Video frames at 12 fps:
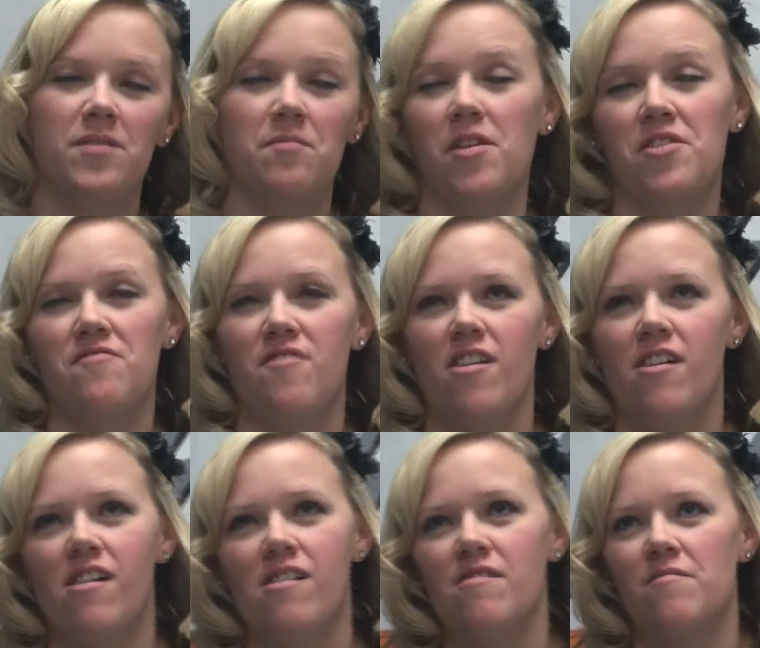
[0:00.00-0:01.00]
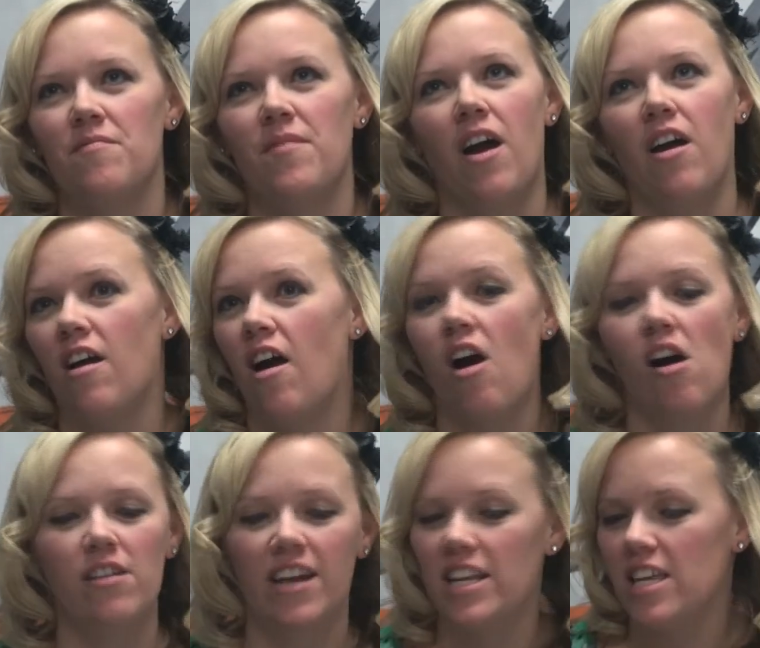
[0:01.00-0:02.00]
It was wonderful.
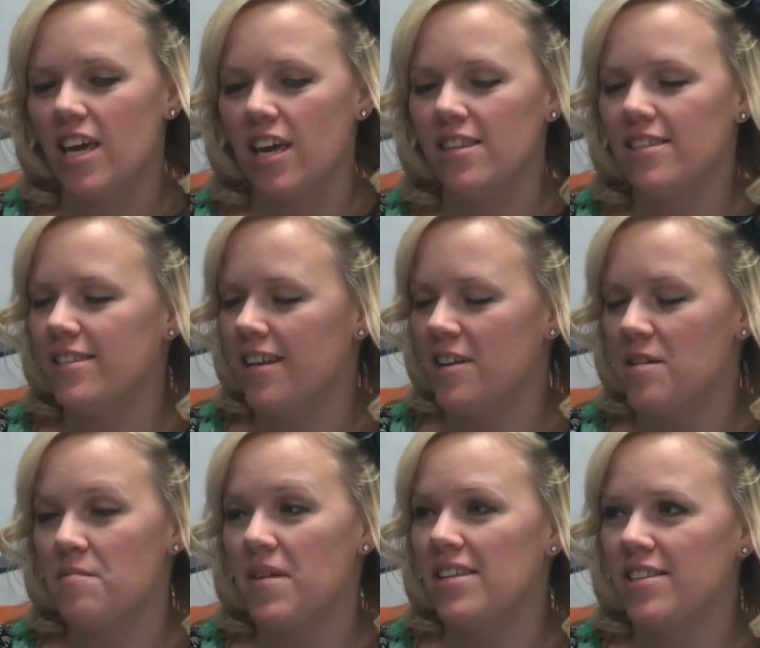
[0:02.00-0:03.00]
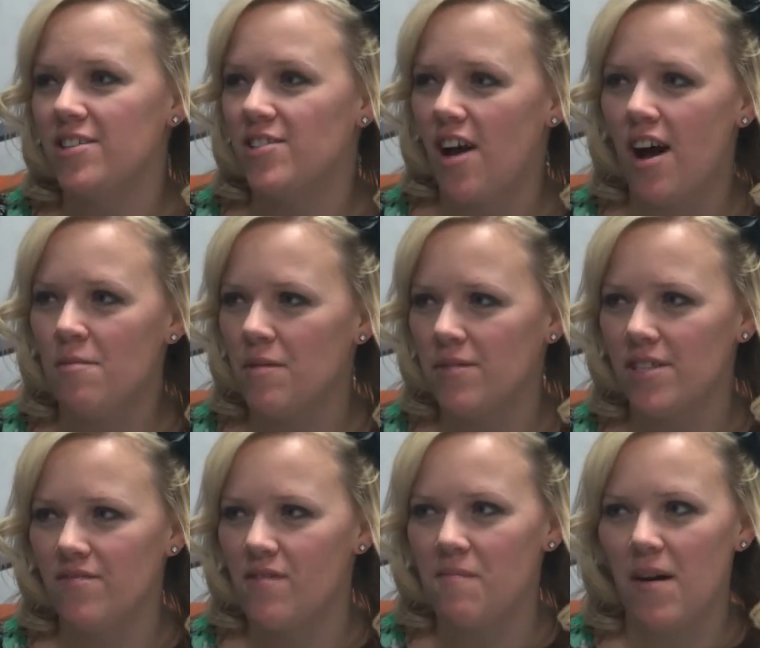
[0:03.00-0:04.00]
All 80 kids did an amazing job. It
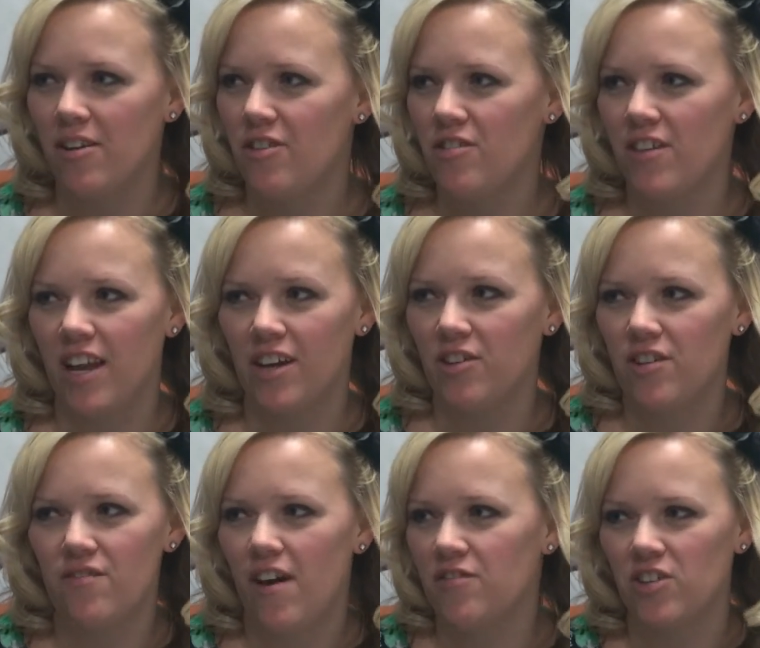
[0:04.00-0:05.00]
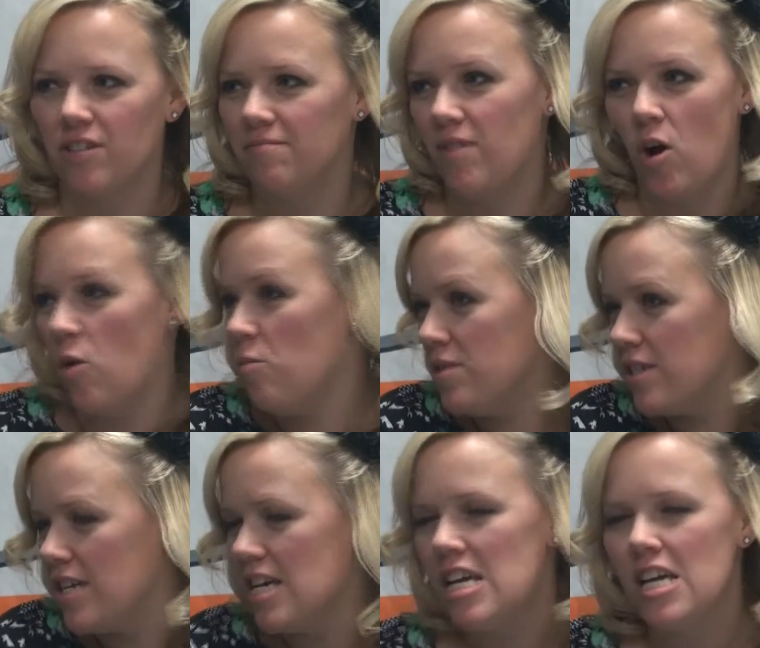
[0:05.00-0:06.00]
was even better than I could have ever
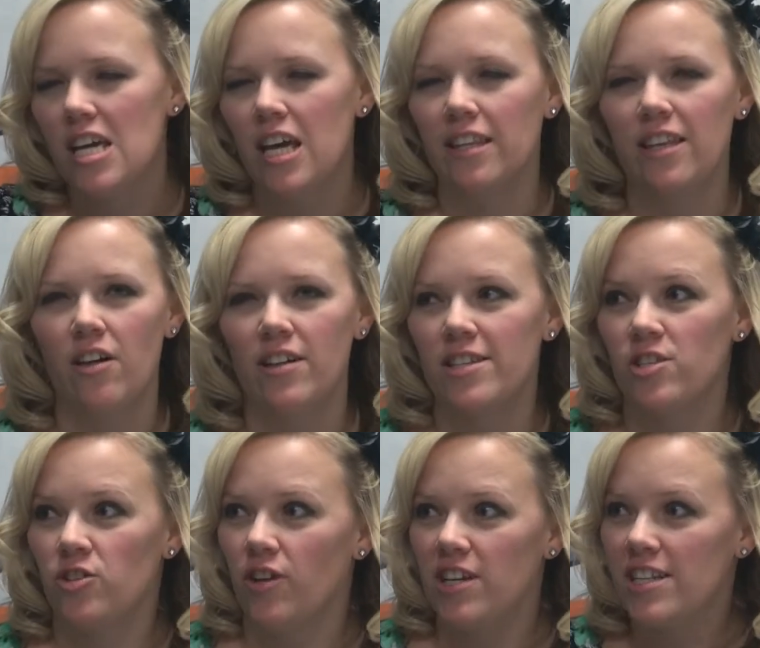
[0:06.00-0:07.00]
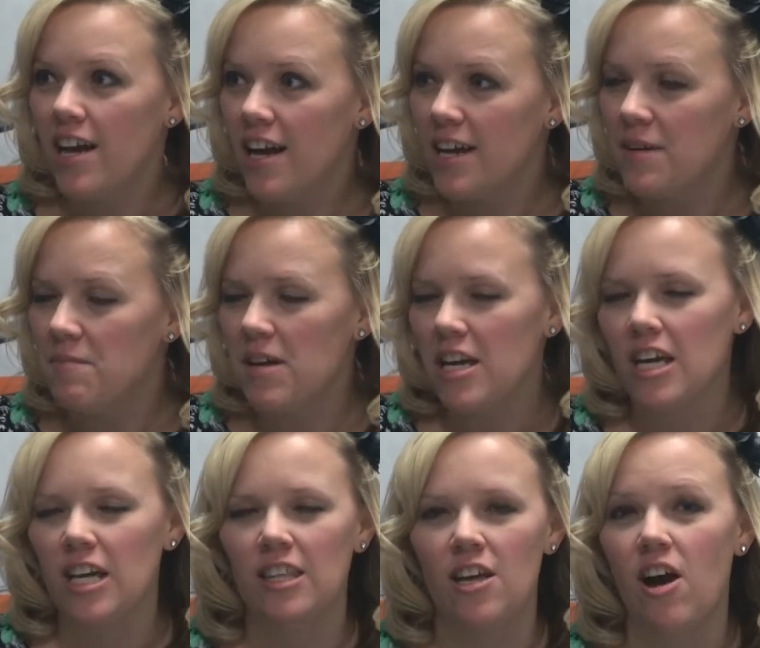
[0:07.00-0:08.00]
hoped. And we all had such a great time,
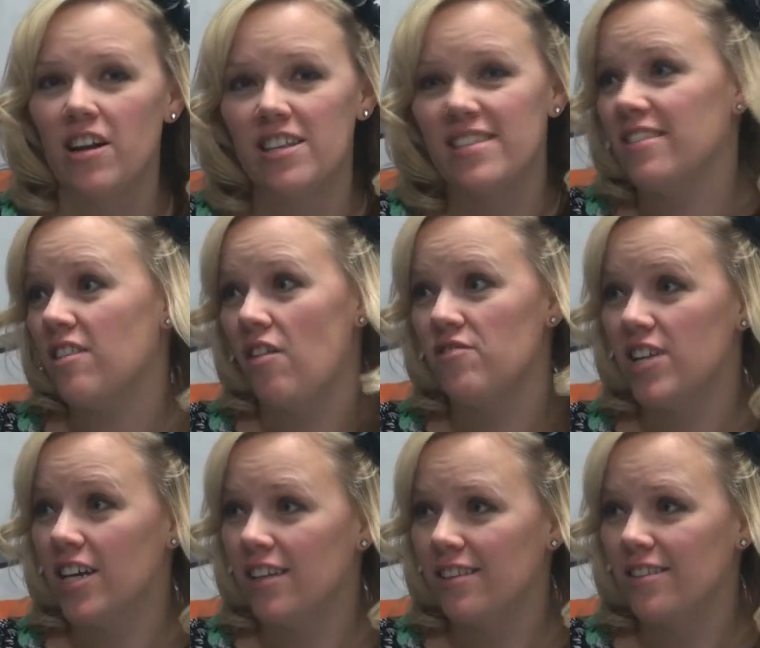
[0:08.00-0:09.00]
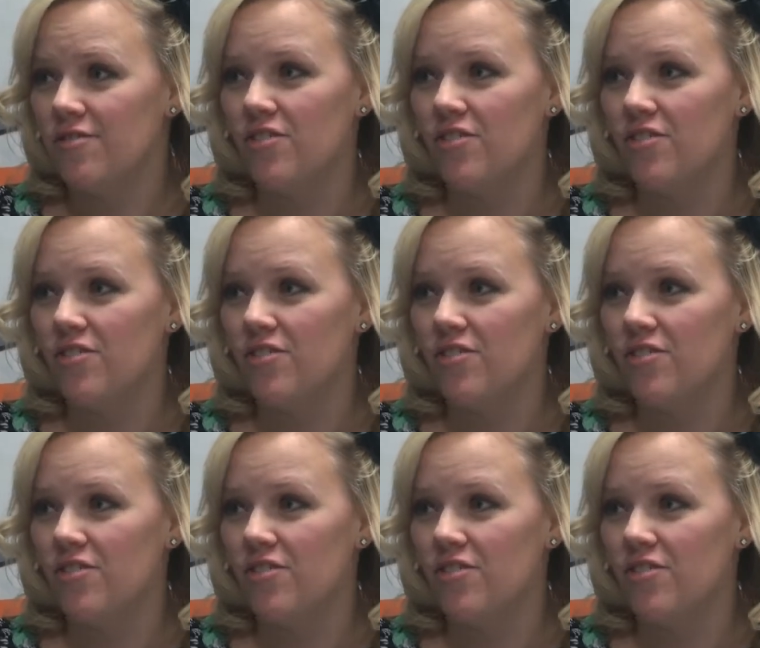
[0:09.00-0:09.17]
and the audience loved it.